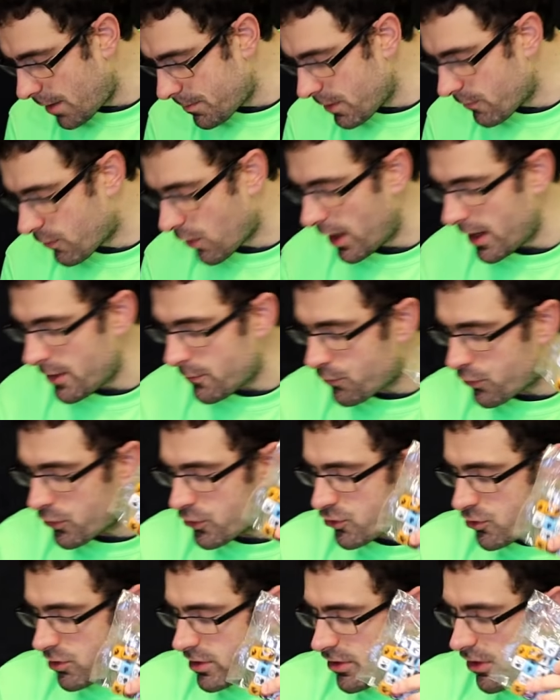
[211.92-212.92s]
you've got
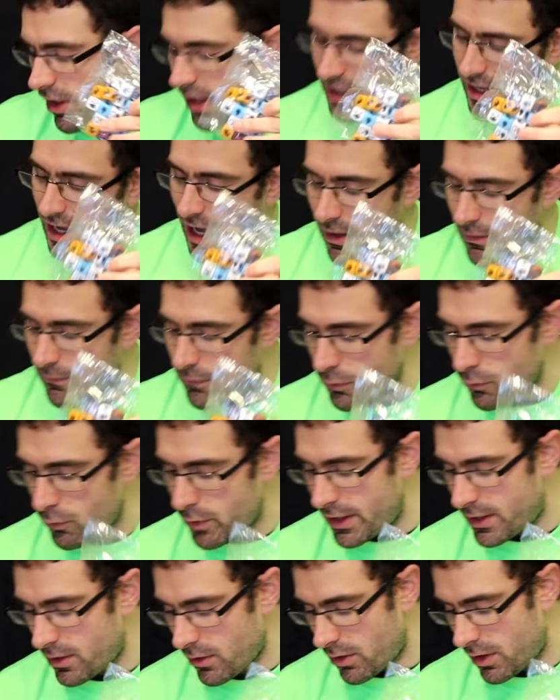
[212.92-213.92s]
infantry dice,
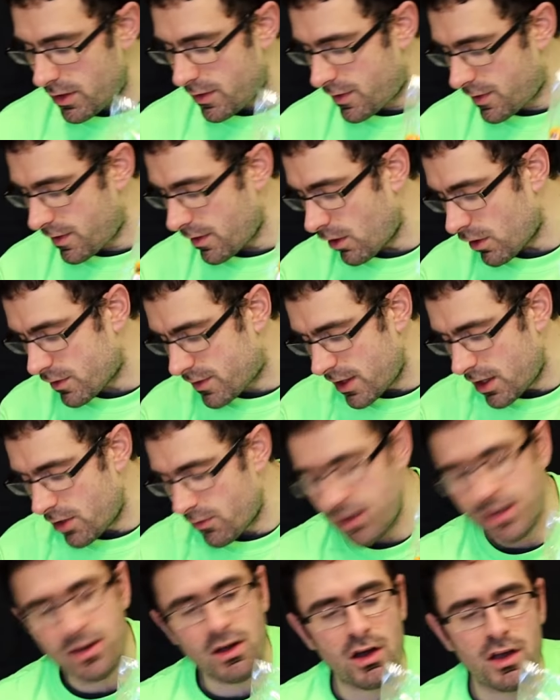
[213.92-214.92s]
cavalry dice,
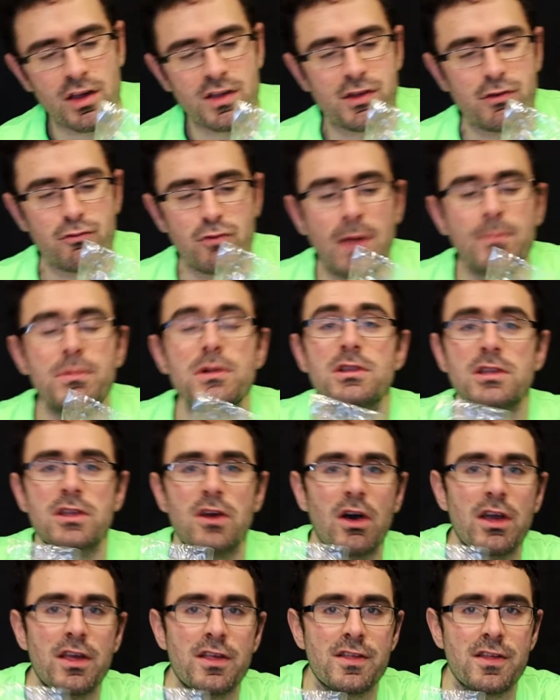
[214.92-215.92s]
artillery dice, rebel
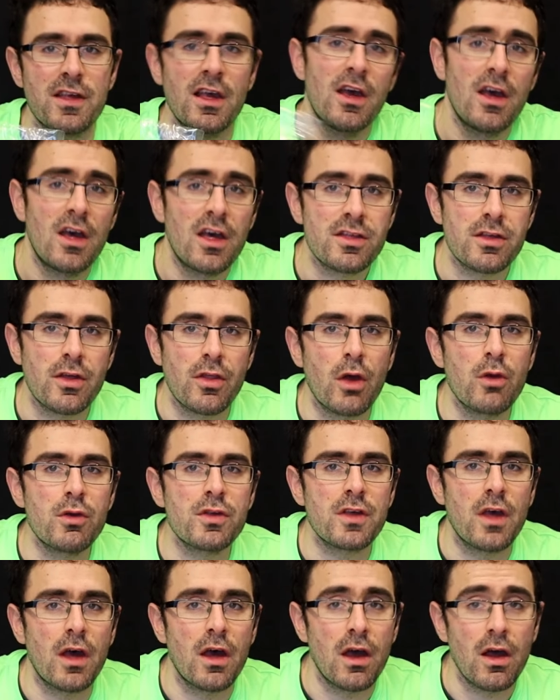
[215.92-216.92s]
dice. So
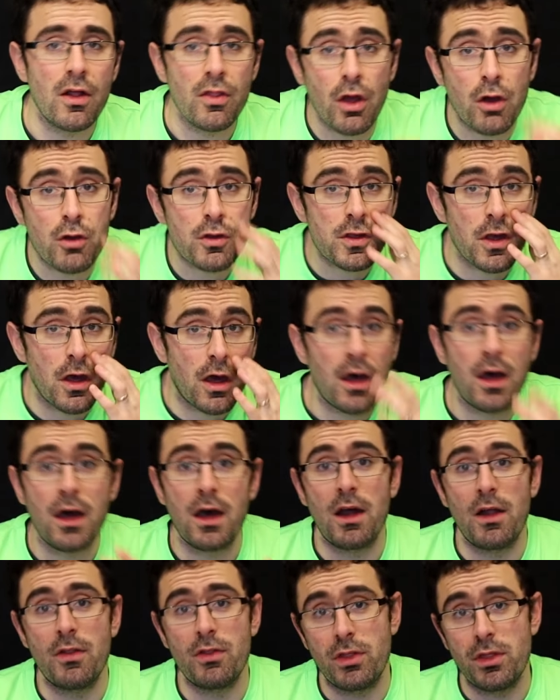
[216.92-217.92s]

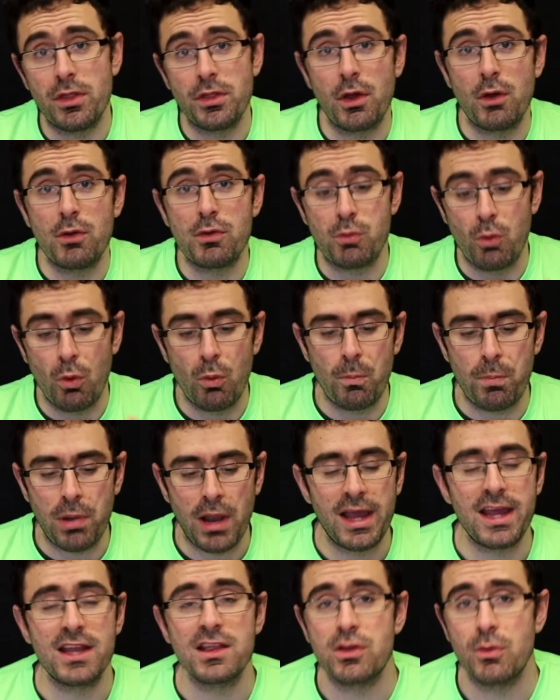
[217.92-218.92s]
those will
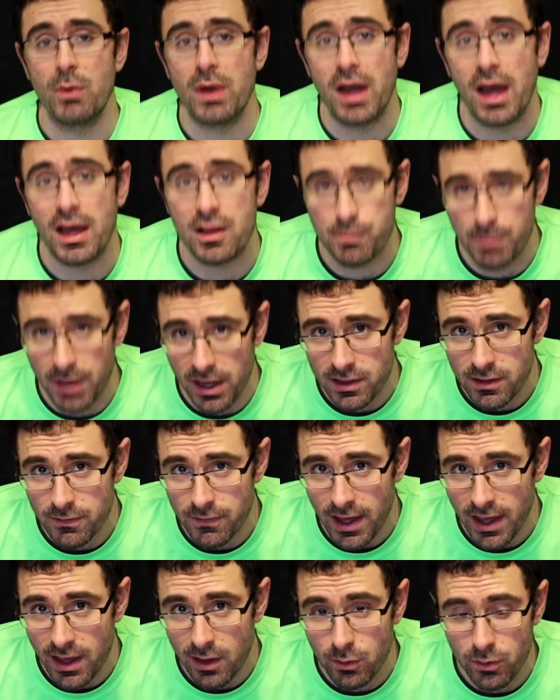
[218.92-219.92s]
play into an aspect of
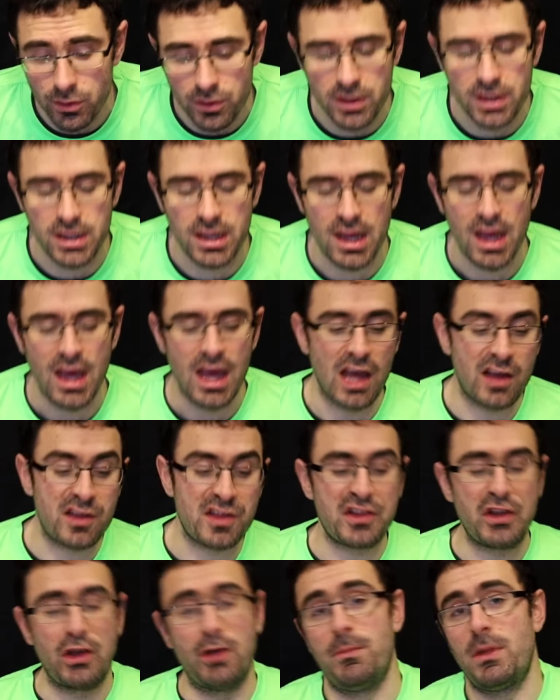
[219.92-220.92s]
how the
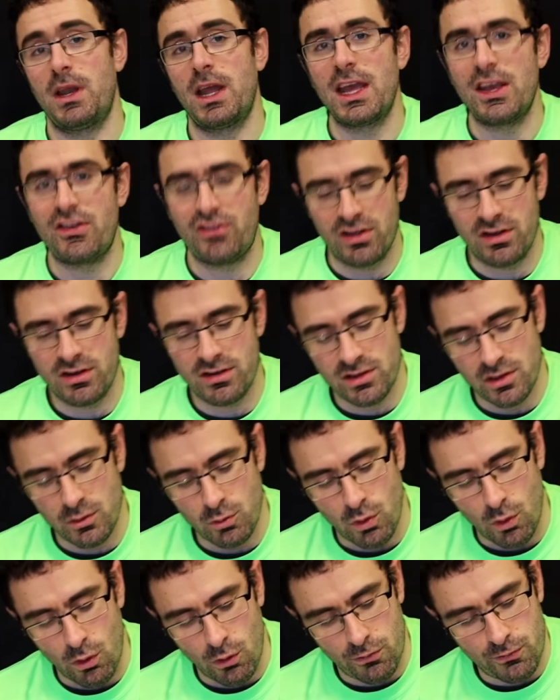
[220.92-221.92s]
extermination and the
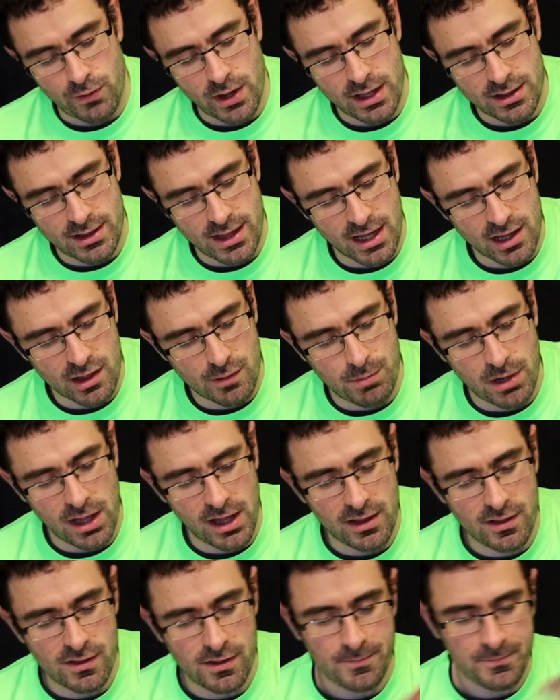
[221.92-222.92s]
warfare takes
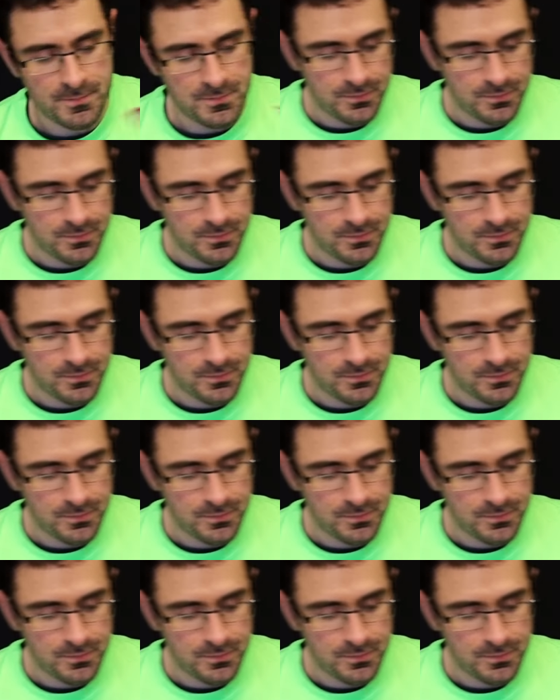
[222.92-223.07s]
place.